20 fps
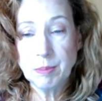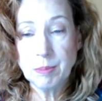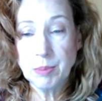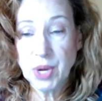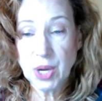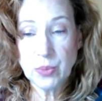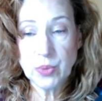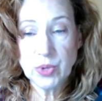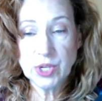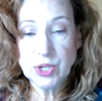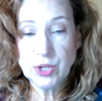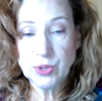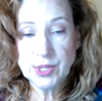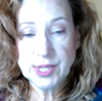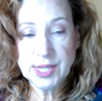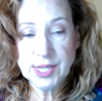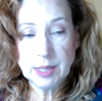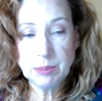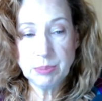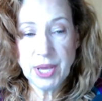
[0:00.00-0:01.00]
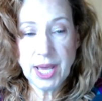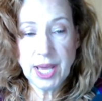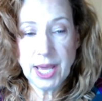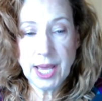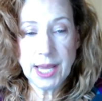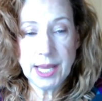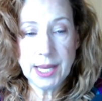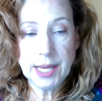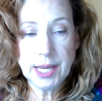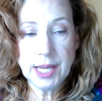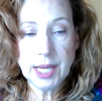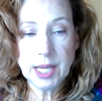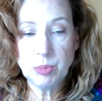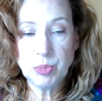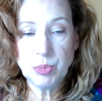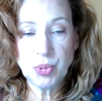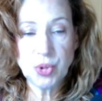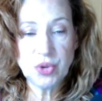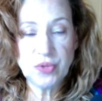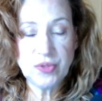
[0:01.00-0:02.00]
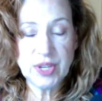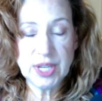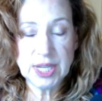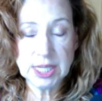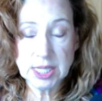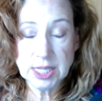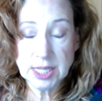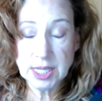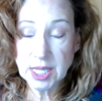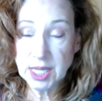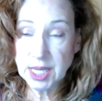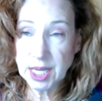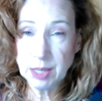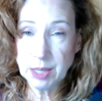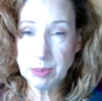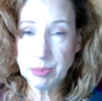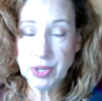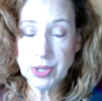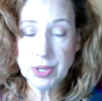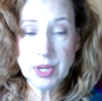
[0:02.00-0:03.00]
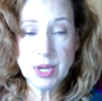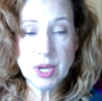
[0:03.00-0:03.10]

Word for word: by reducing pain and improving sleep,